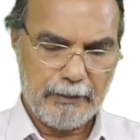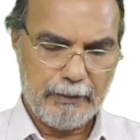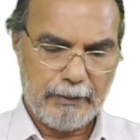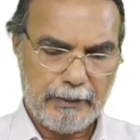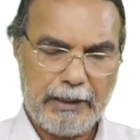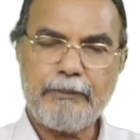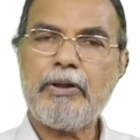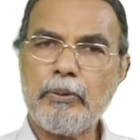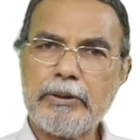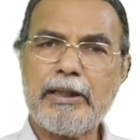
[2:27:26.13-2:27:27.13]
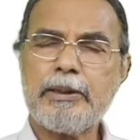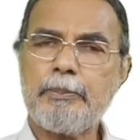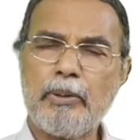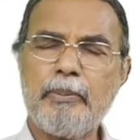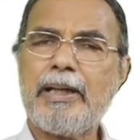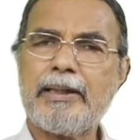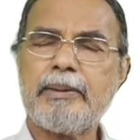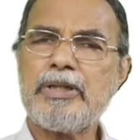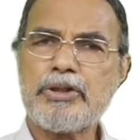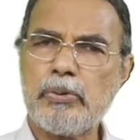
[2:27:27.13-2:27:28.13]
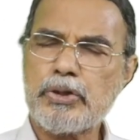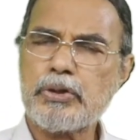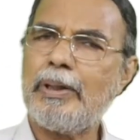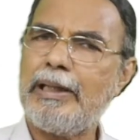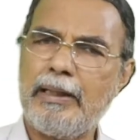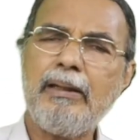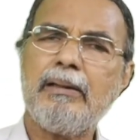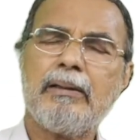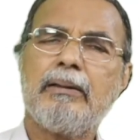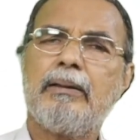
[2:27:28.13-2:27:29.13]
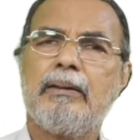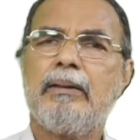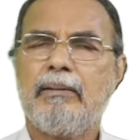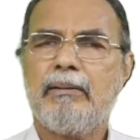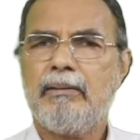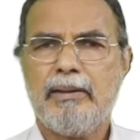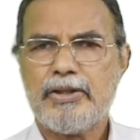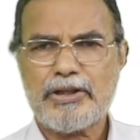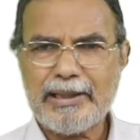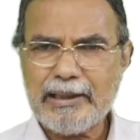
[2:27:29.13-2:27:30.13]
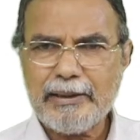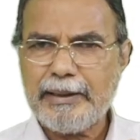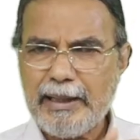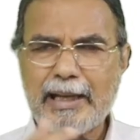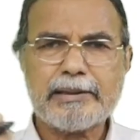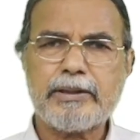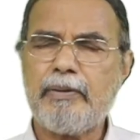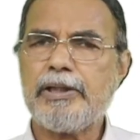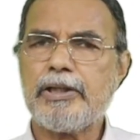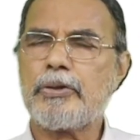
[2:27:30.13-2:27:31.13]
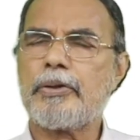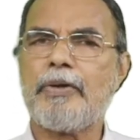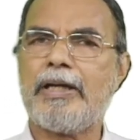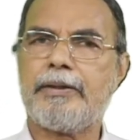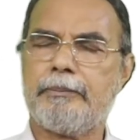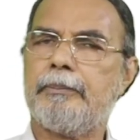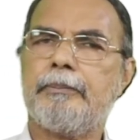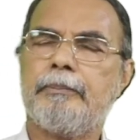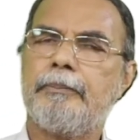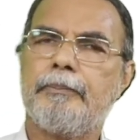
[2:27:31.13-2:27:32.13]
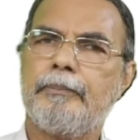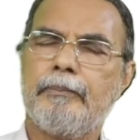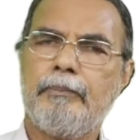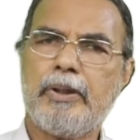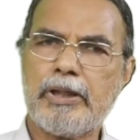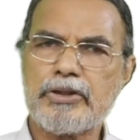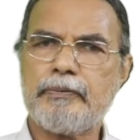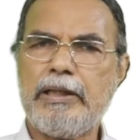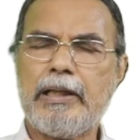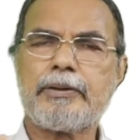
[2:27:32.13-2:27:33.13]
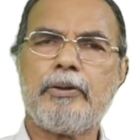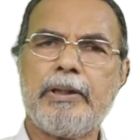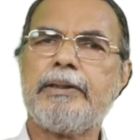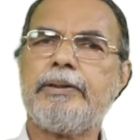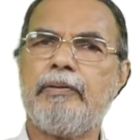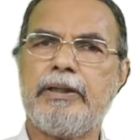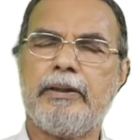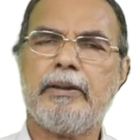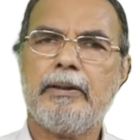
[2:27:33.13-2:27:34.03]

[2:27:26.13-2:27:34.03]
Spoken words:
And we know that the bromine atom is usually slightly deactivating sort of atom because of the electronegativity.